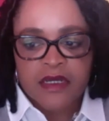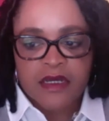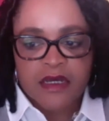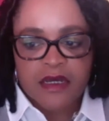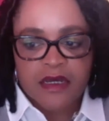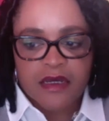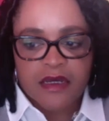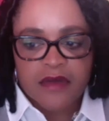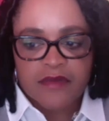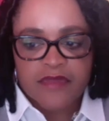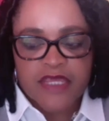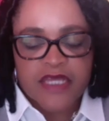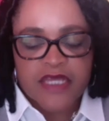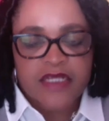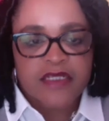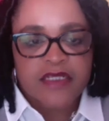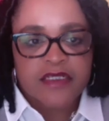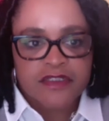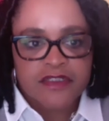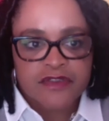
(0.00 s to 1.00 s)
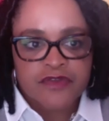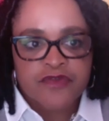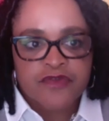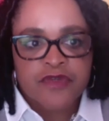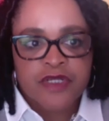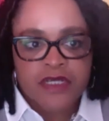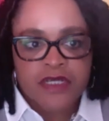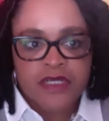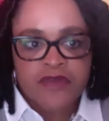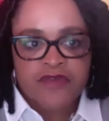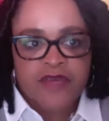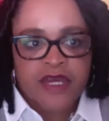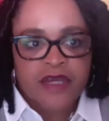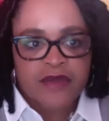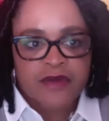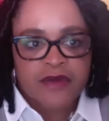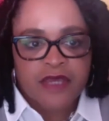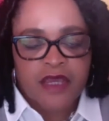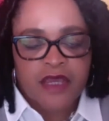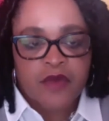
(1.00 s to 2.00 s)
that it is really a
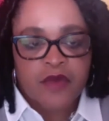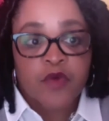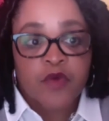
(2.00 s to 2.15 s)
value add.